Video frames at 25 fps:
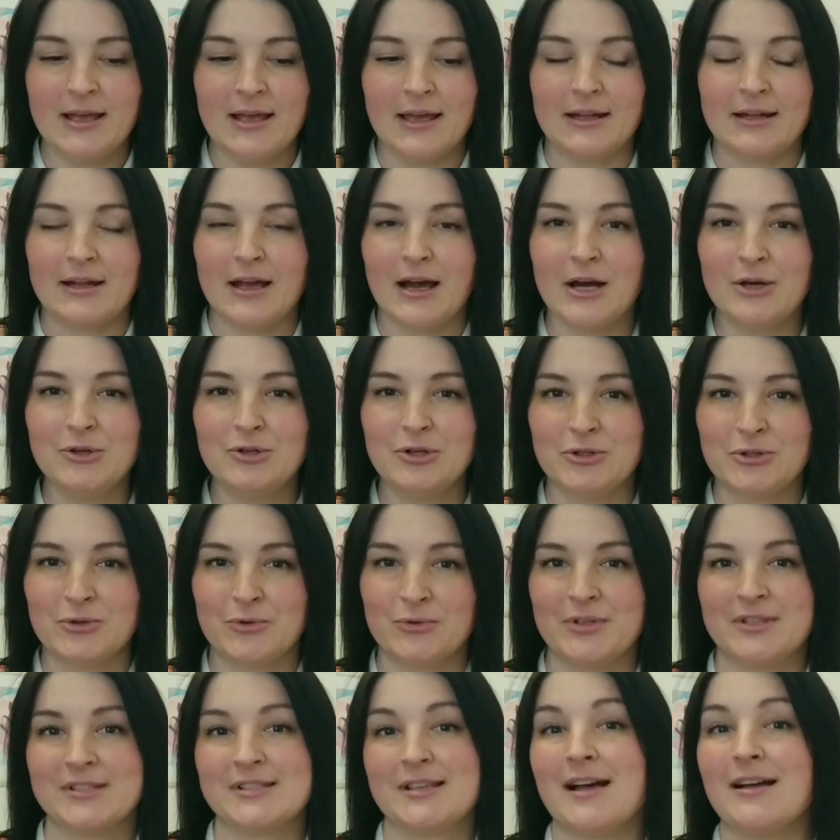And how do I
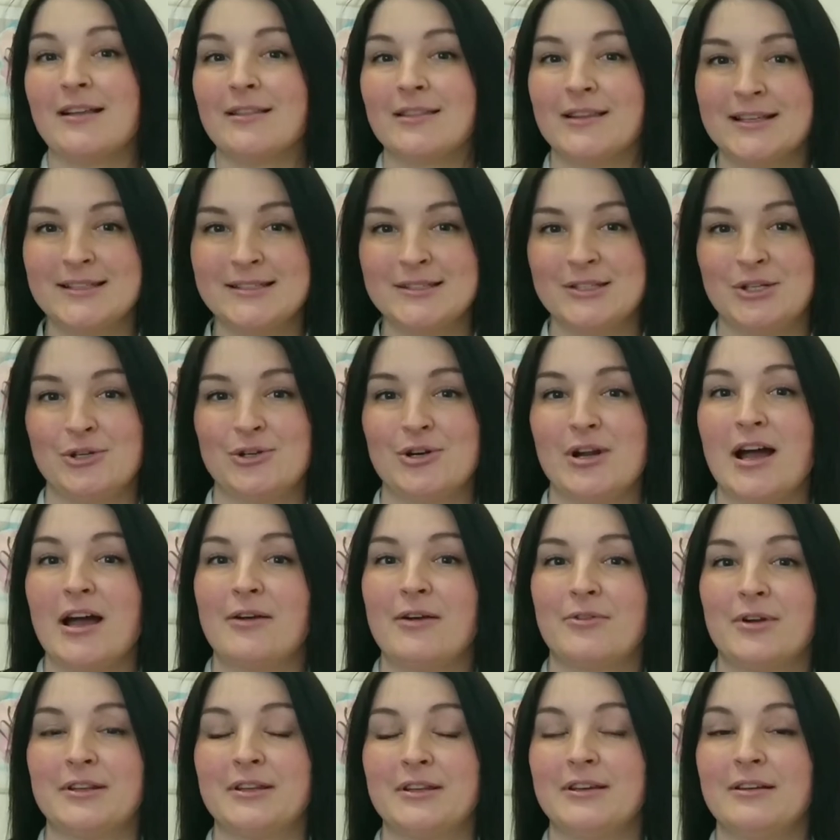know this? Last year
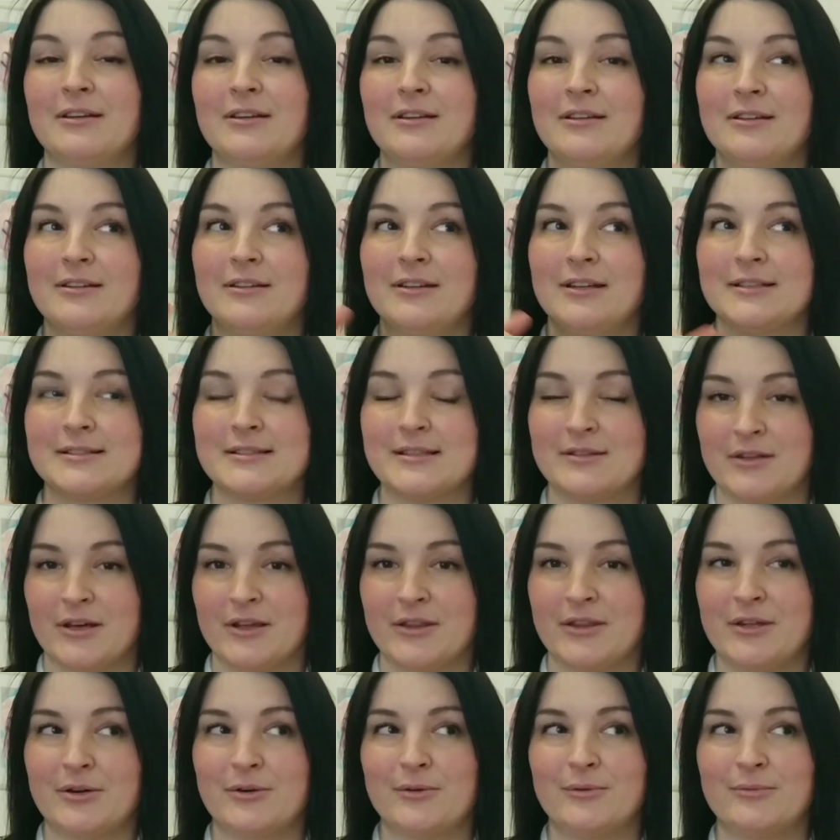I read his
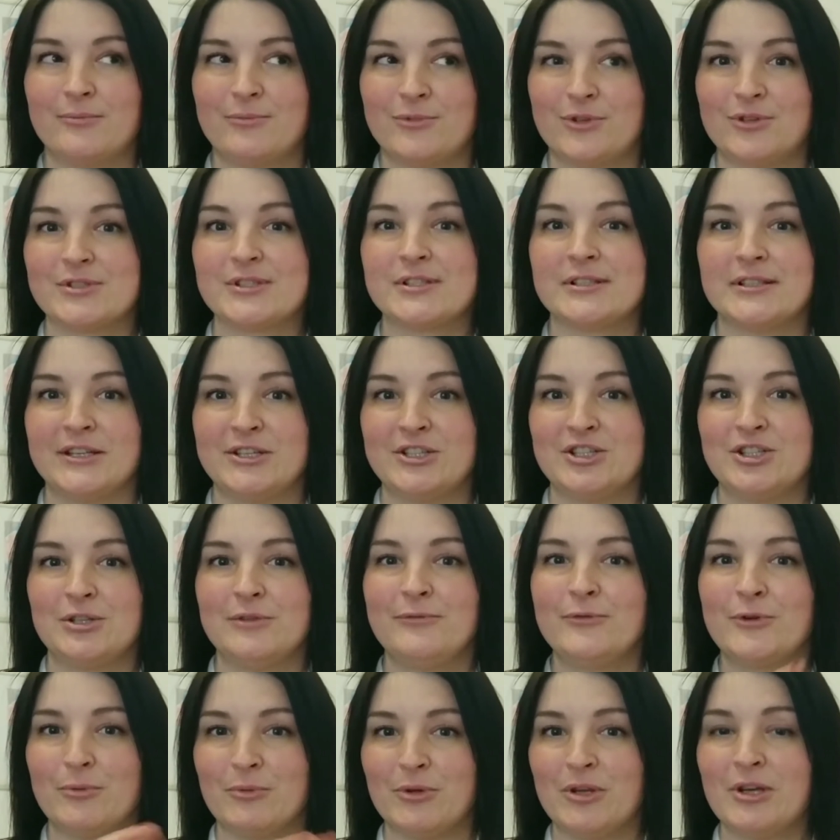another
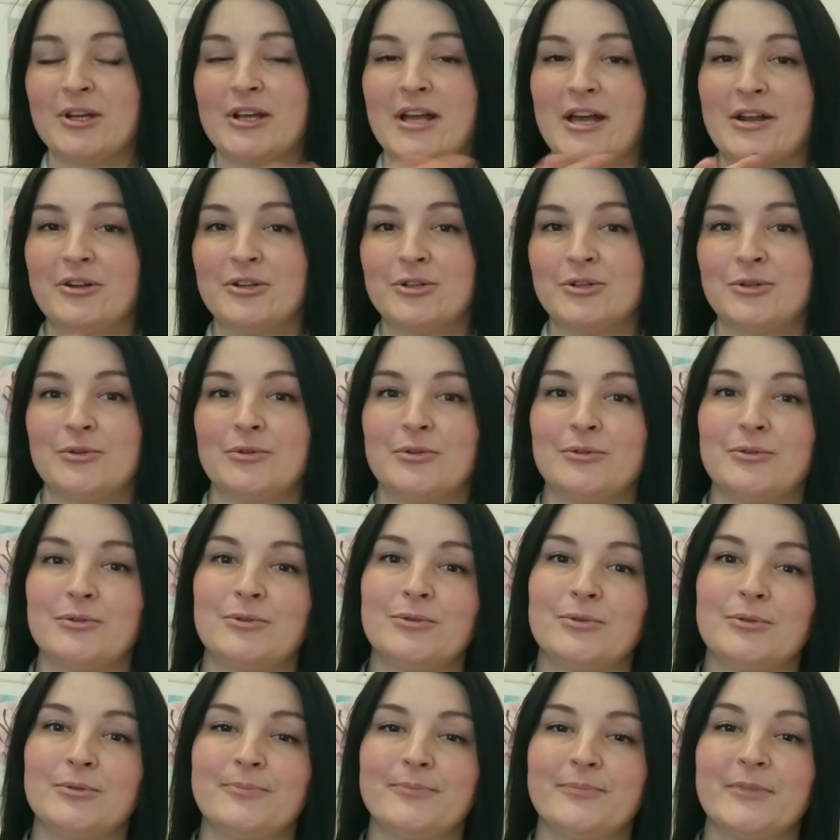translation from Hungarian
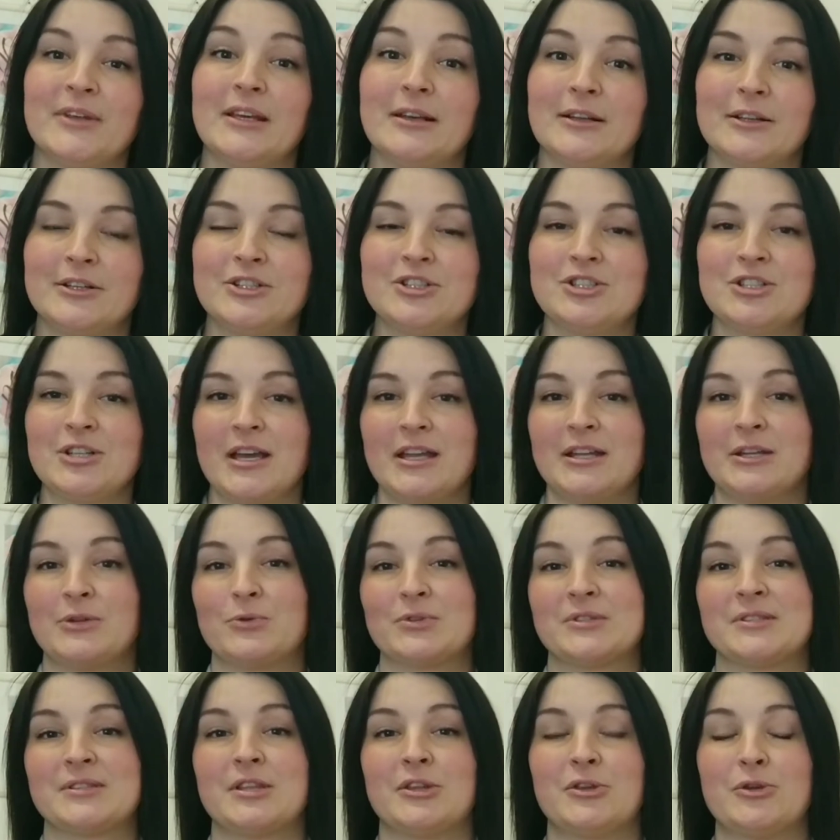to English and it
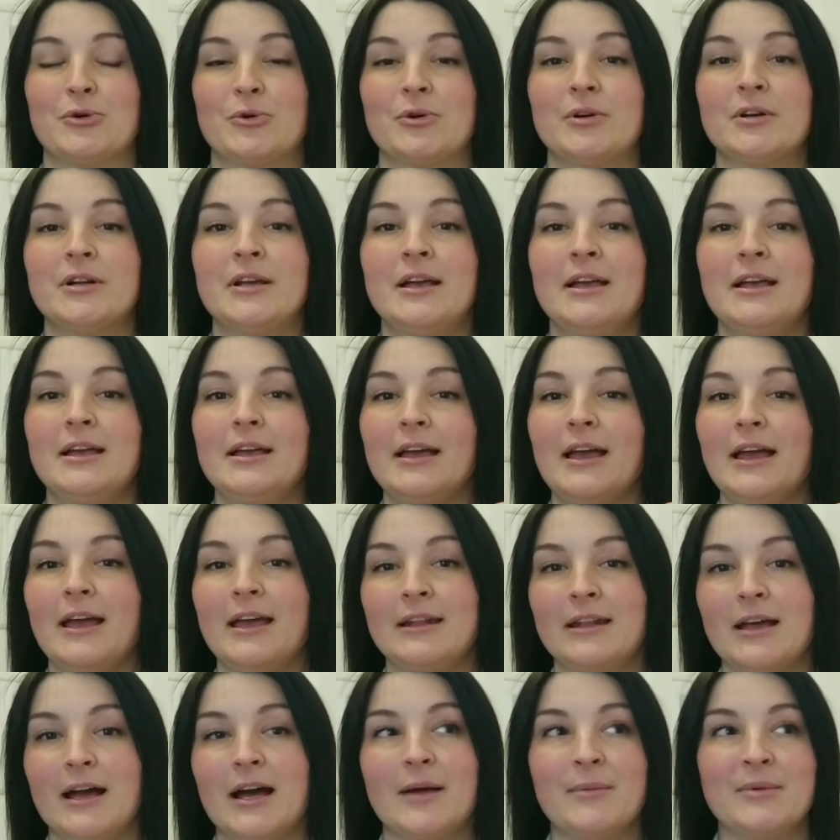was The Door,
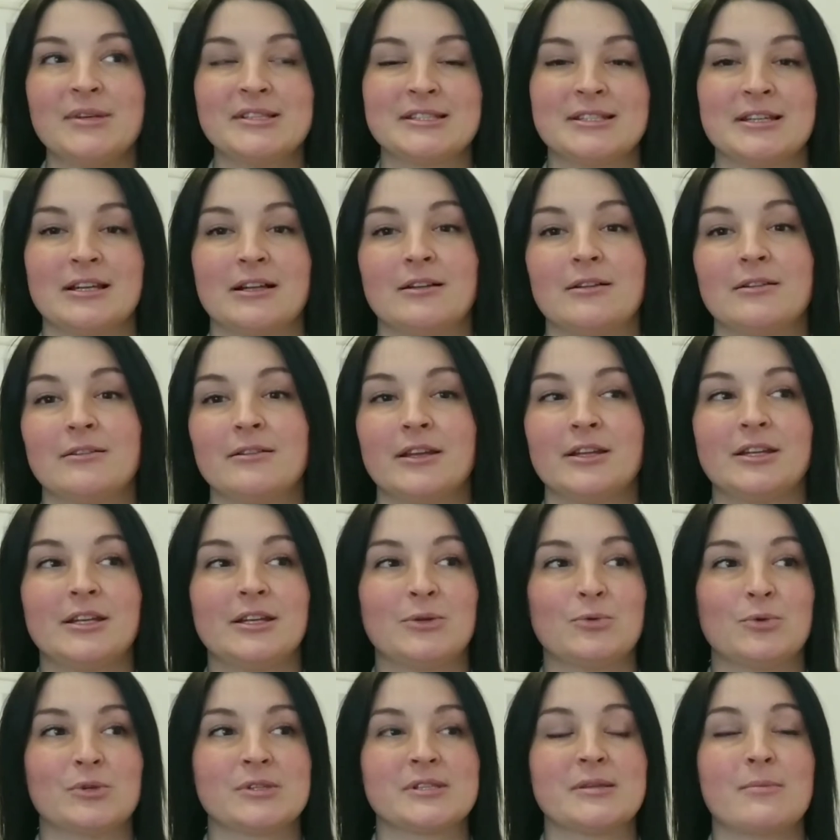and I must tell that
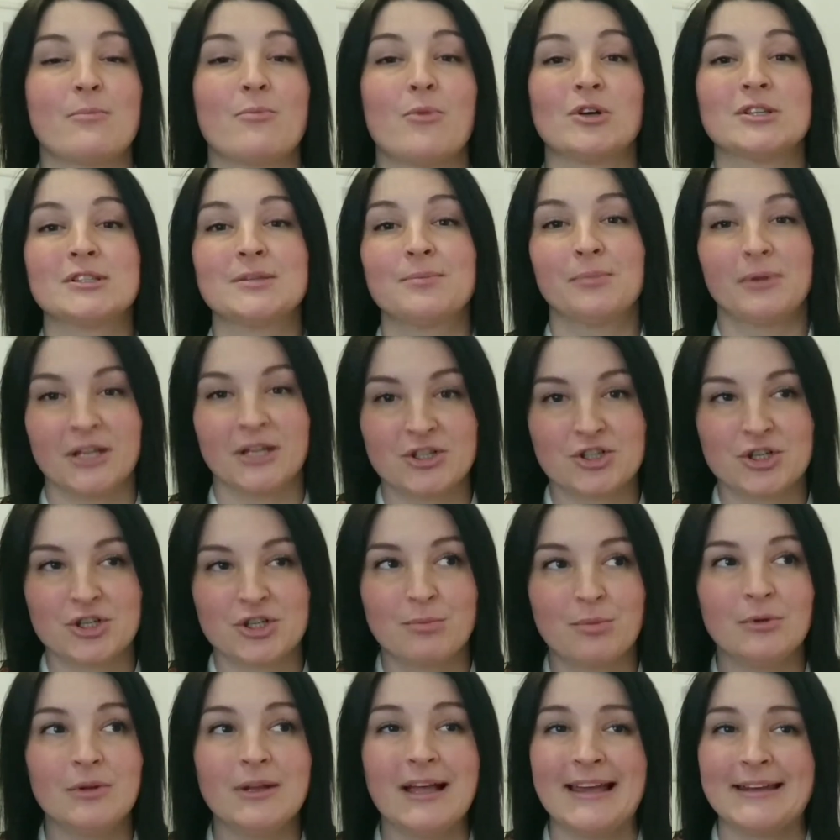it was the most
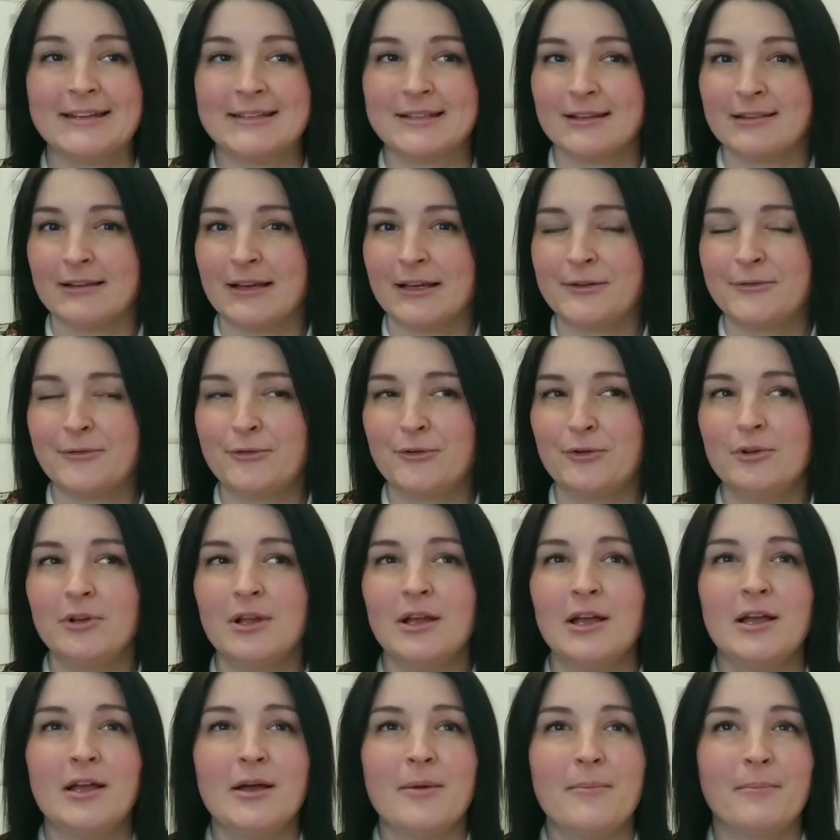pleasurable and
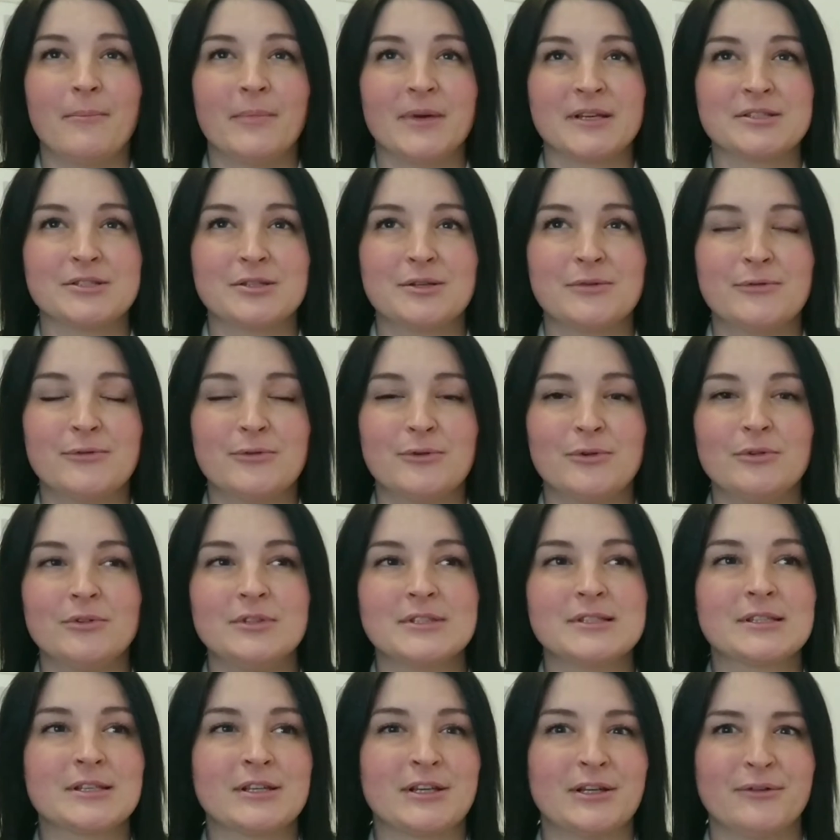delightful, masterful,
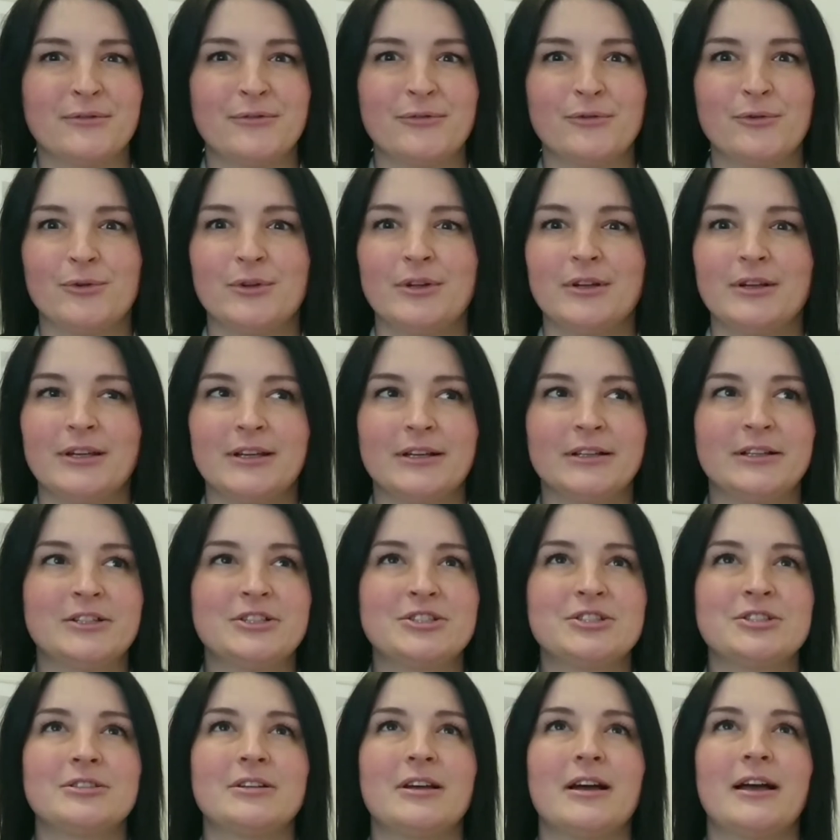skillful
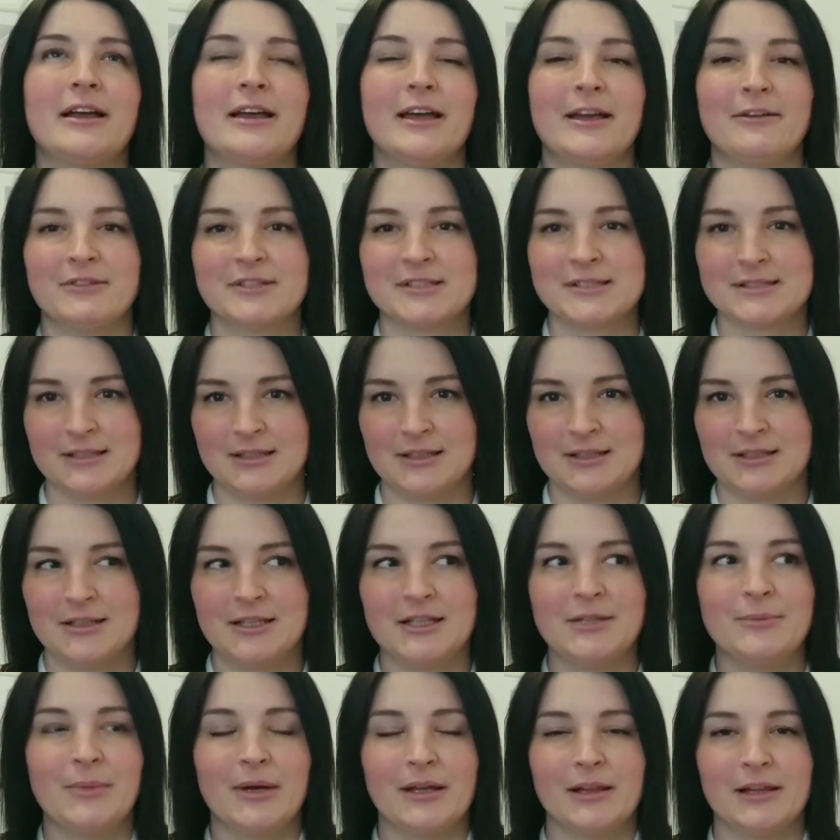English I ever seen
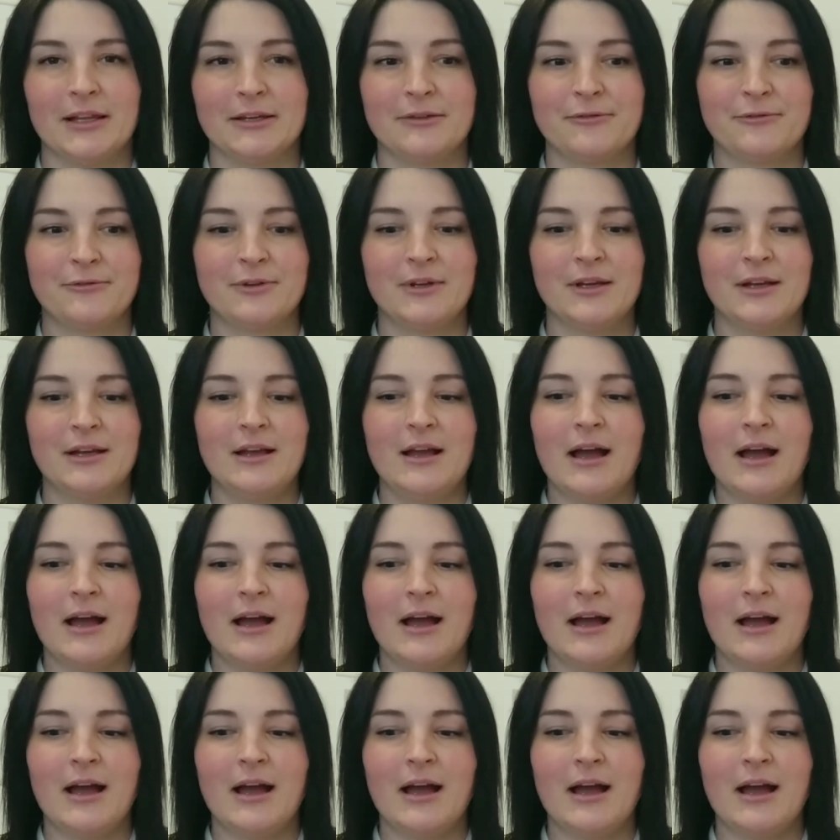in my life.